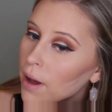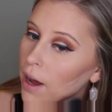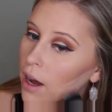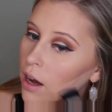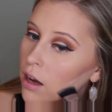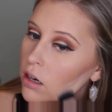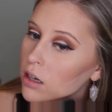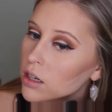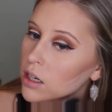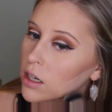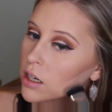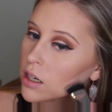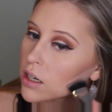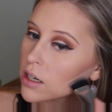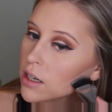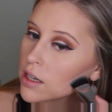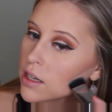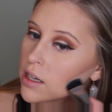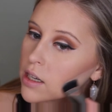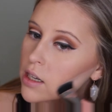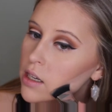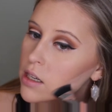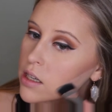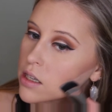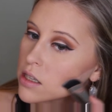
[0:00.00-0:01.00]
powder
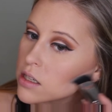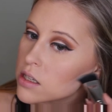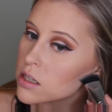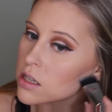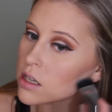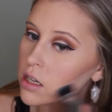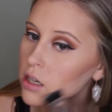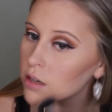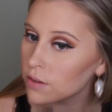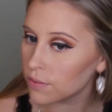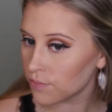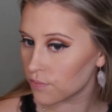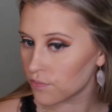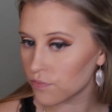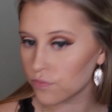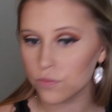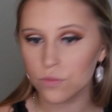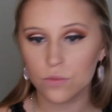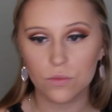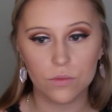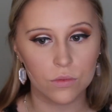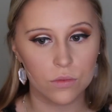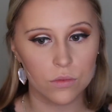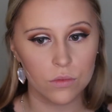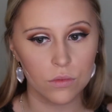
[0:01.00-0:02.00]
is
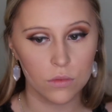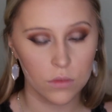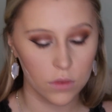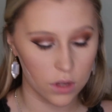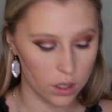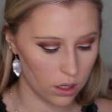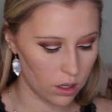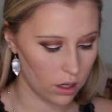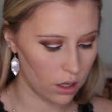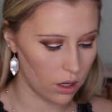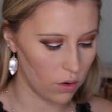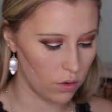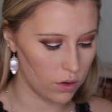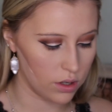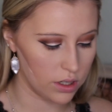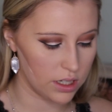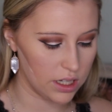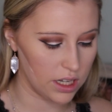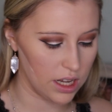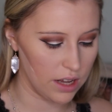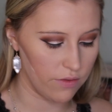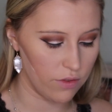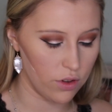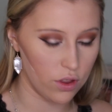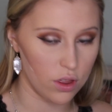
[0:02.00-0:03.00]
going
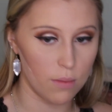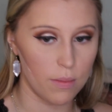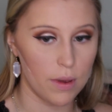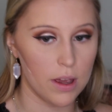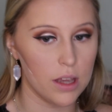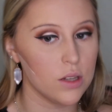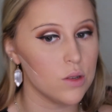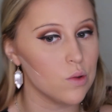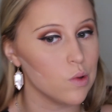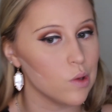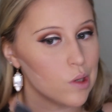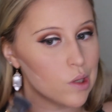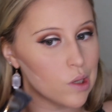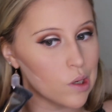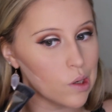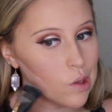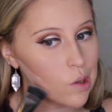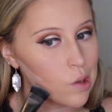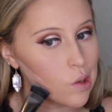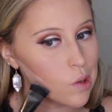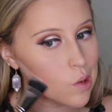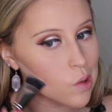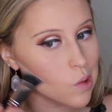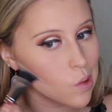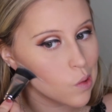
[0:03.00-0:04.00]
to give you the best
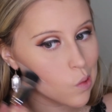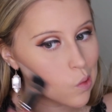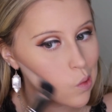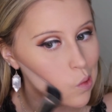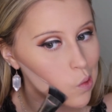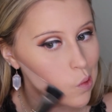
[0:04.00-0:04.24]
results